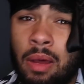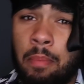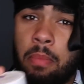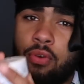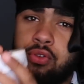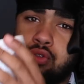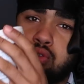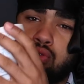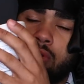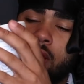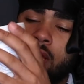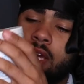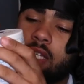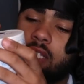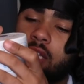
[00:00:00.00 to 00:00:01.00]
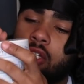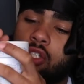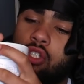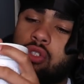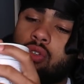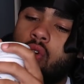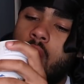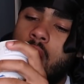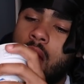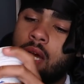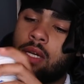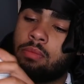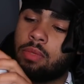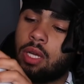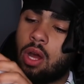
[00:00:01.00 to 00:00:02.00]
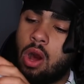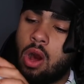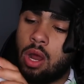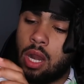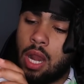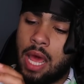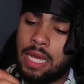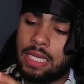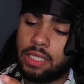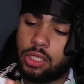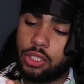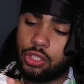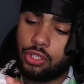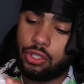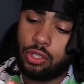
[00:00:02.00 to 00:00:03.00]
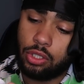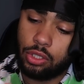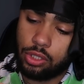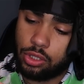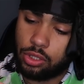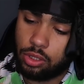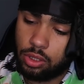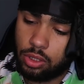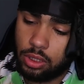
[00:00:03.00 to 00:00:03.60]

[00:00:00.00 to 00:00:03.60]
number three essential item, I can't lie, is snus.